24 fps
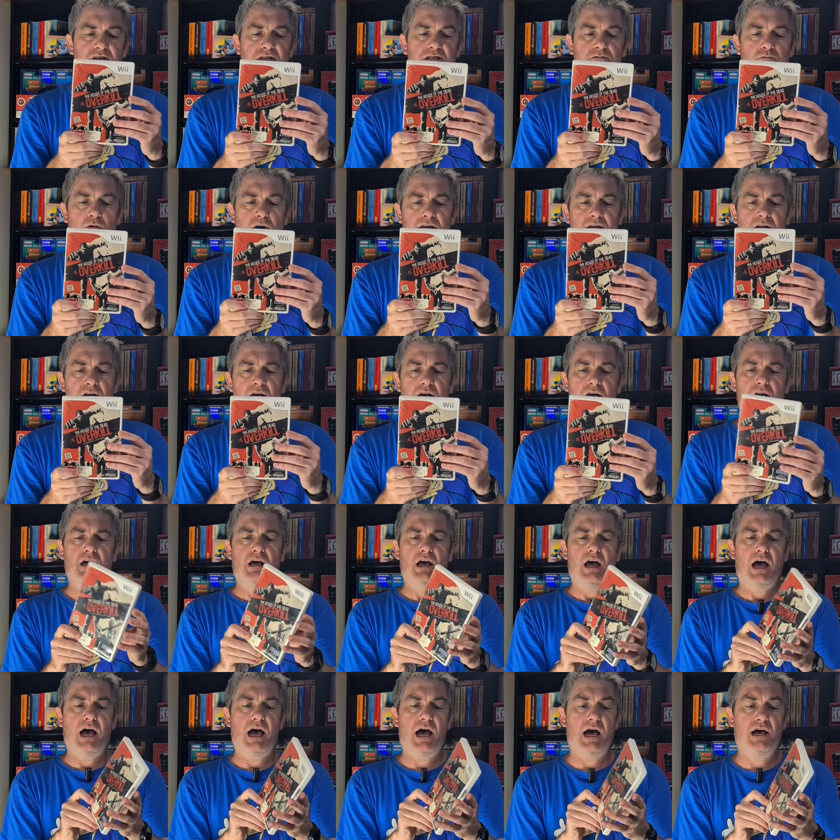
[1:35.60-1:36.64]
for this one.
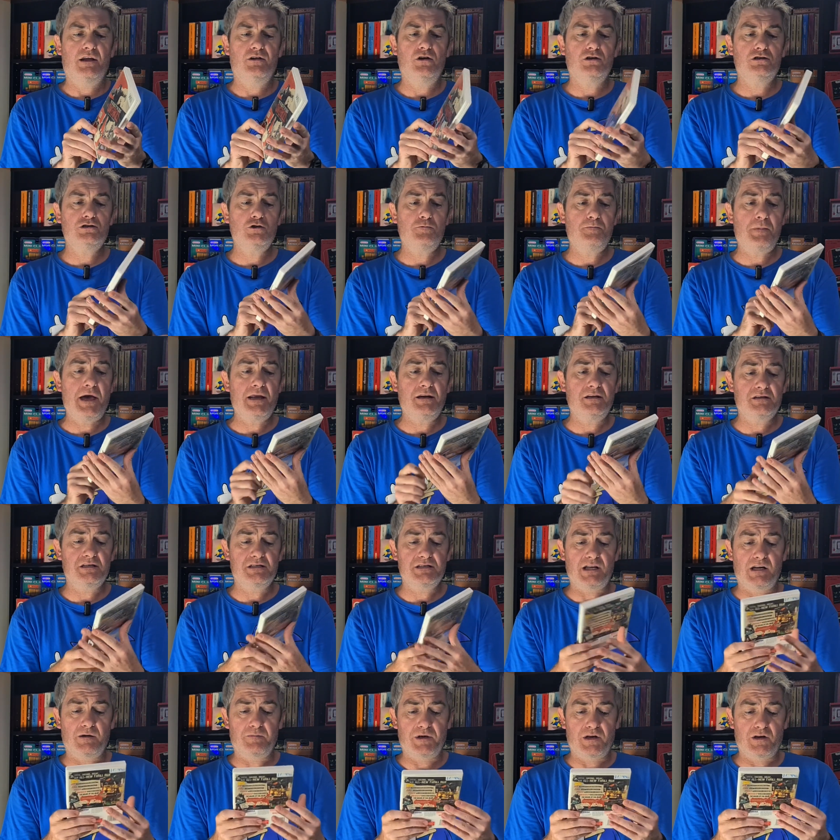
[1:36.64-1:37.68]
Not too bad on the
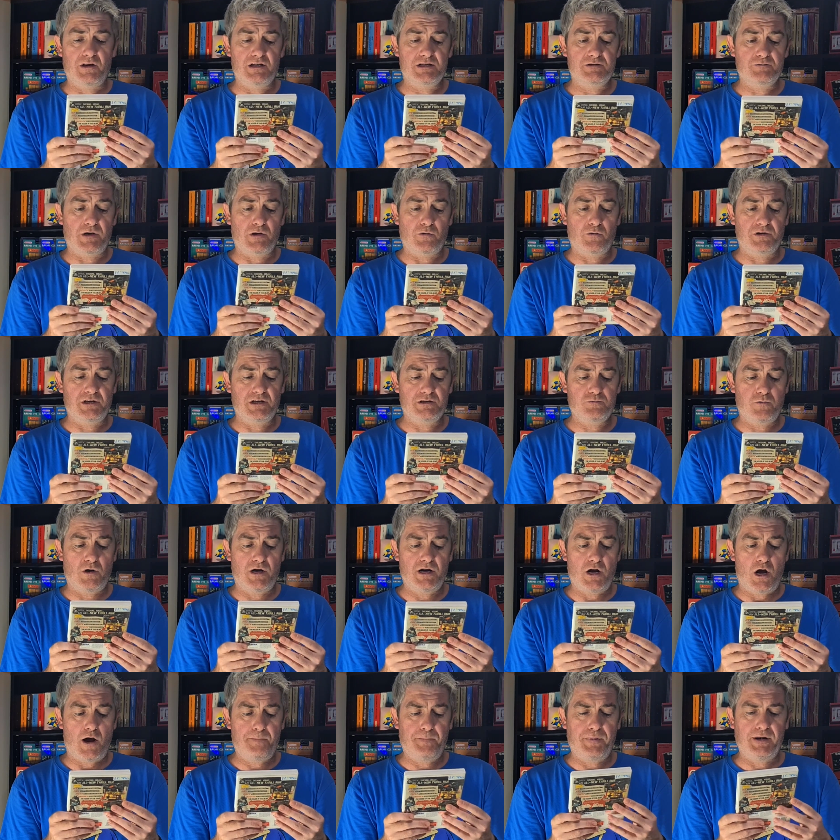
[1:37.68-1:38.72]
dealer meter this week with this
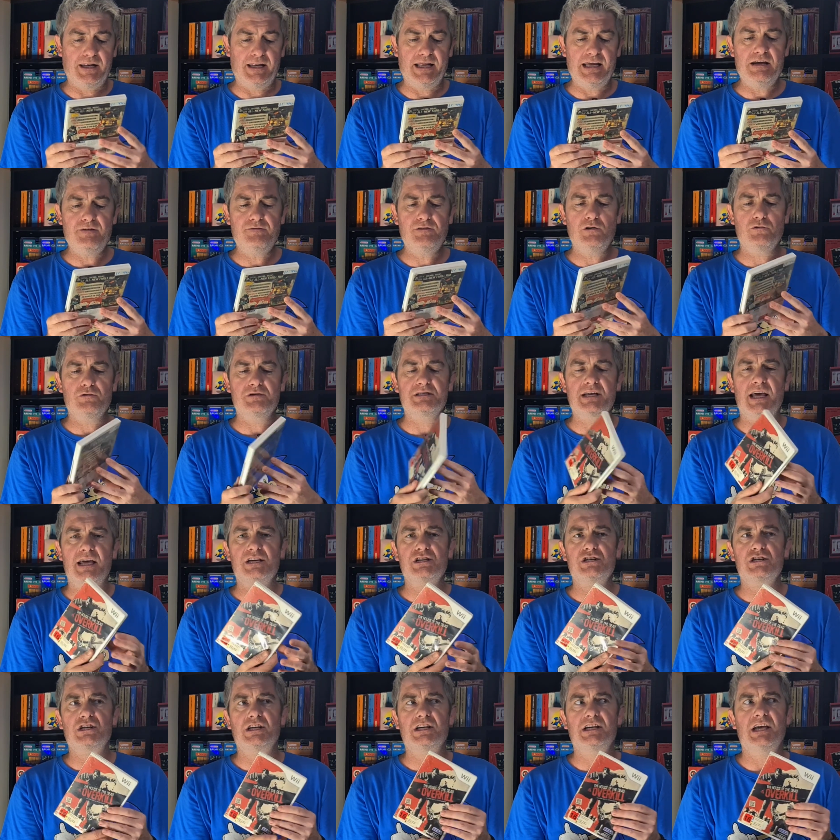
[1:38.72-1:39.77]
one. I believe there is
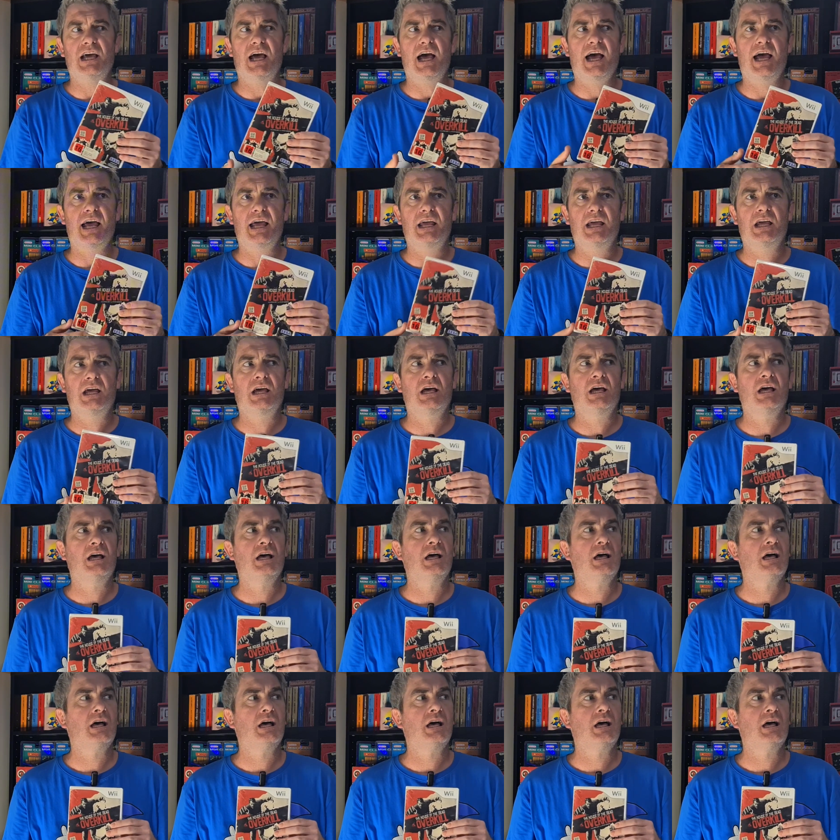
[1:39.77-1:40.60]
actually a